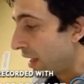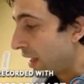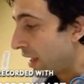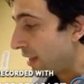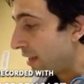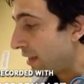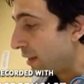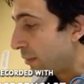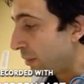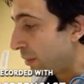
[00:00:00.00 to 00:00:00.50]

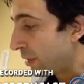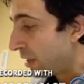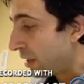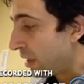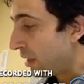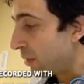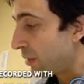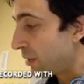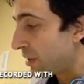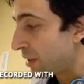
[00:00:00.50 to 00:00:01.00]
And then
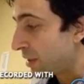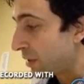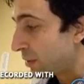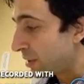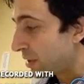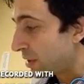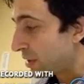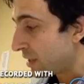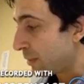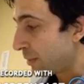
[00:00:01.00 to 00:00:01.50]
here we see
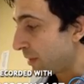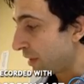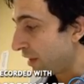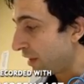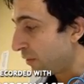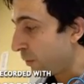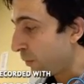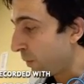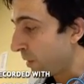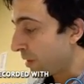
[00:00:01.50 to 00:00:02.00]
with the stem and
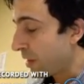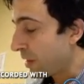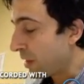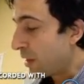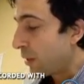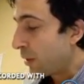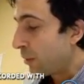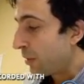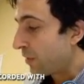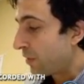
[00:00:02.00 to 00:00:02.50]
leaf plot,
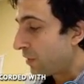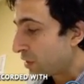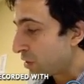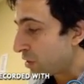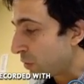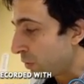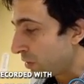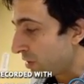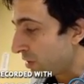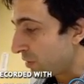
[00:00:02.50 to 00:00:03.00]
we've got
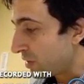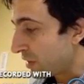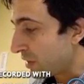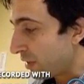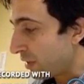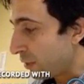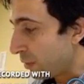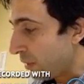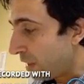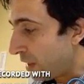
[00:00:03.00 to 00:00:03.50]
scores of
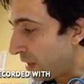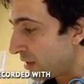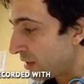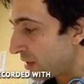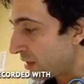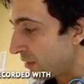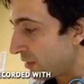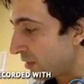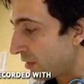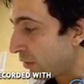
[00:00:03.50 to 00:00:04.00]
71,
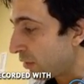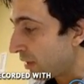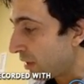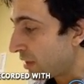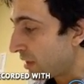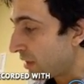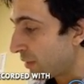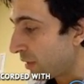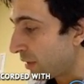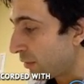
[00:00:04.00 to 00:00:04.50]
73,
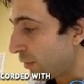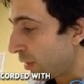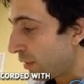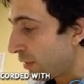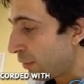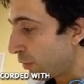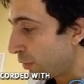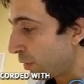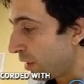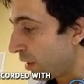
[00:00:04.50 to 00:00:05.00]

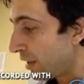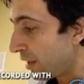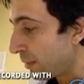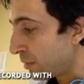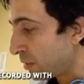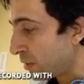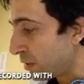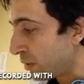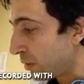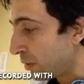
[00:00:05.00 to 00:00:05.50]
75, right
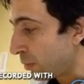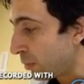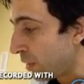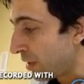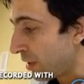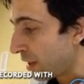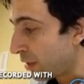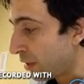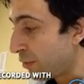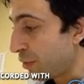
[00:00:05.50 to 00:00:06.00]
up to
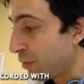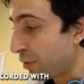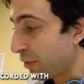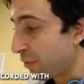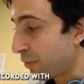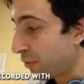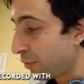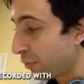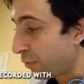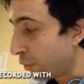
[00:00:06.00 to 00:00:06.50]

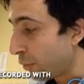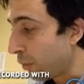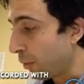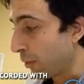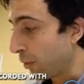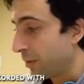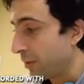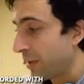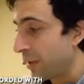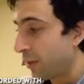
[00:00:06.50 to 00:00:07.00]
104.
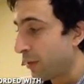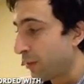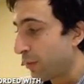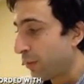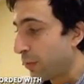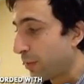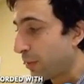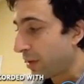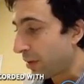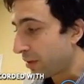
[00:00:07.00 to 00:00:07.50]
Now, if
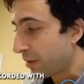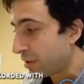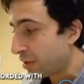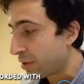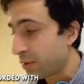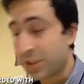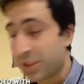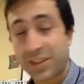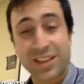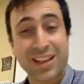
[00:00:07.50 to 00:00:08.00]
we were going to
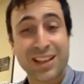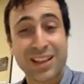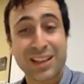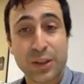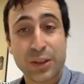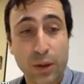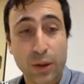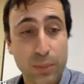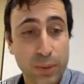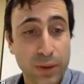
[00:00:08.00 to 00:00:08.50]
do a
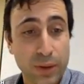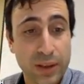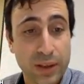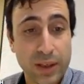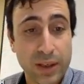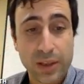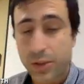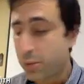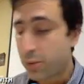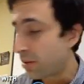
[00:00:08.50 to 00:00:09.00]
dot plot
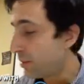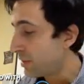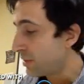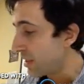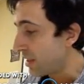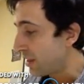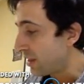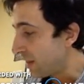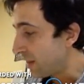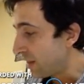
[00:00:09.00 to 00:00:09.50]
to
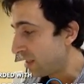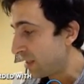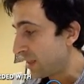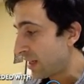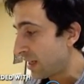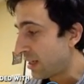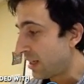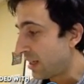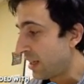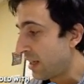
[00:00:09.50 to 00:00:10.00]
represent this
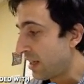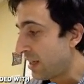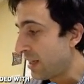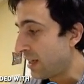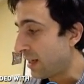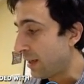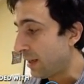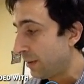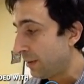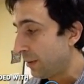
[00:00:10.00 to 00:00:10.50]
data
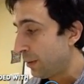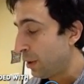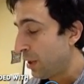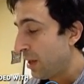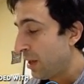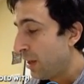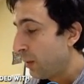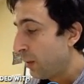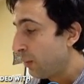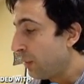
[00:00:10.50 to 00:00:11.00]
here,
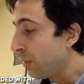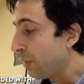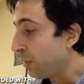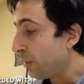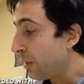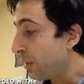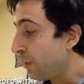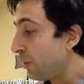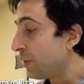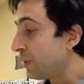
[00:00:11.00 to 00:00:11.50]

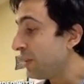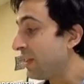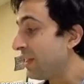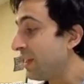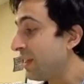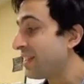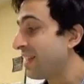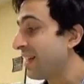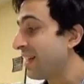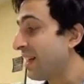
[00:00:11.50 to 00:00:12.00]
it would
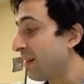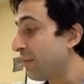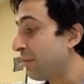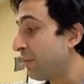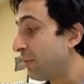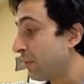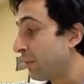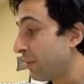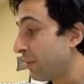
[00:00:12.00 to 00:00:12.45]
need to go